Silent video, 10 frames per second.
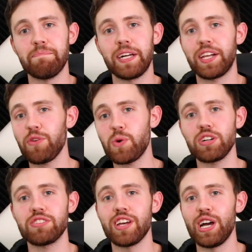In other
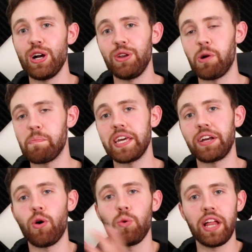words, not being
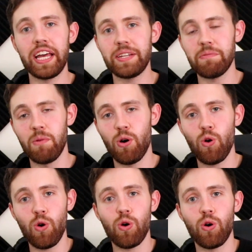all in
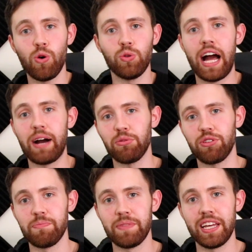or all out.